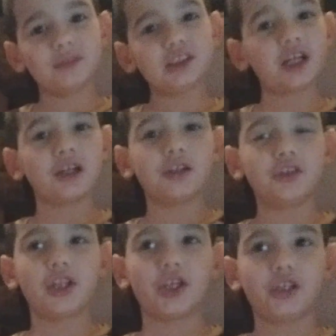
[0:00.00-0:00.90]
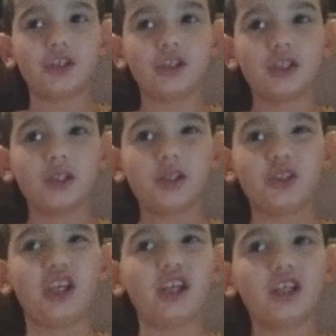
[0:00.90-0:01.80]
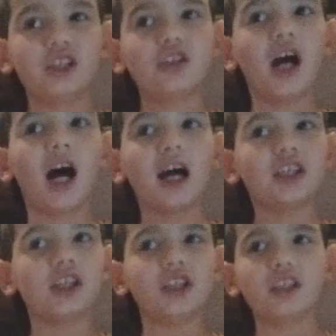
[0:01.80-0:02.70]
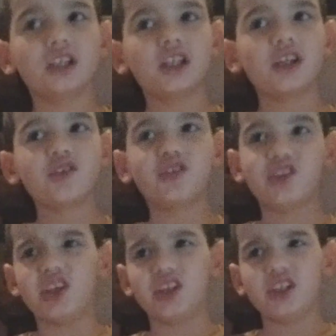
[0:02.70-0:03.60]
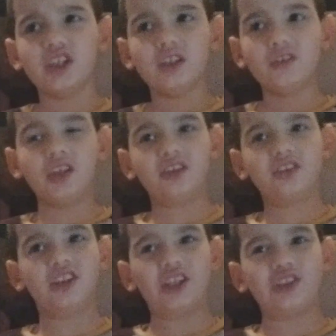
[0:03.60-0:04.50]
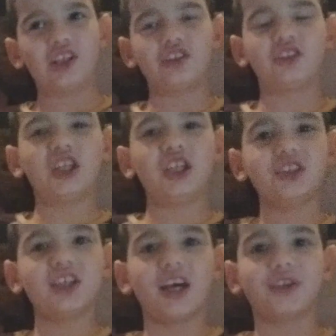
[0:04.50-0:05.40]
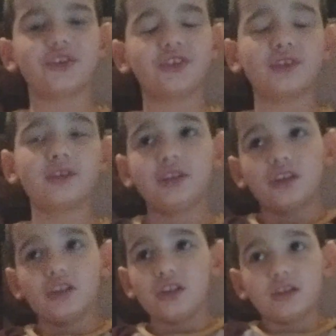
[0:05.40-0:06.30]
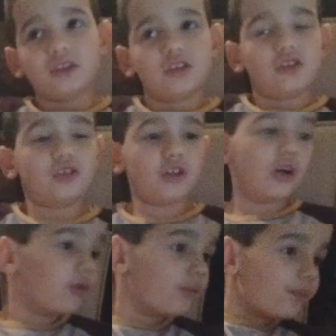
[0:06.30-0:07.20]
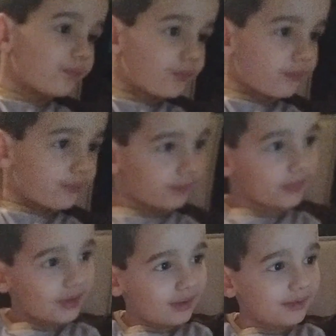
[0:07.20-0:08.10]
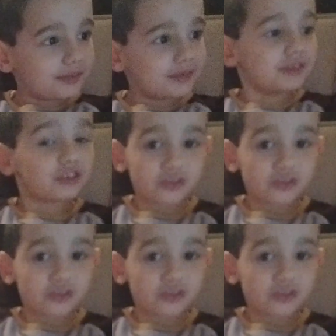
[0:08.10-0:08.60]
Yeah, D, D, not E, D, D, D, D, D, yes. So, mm,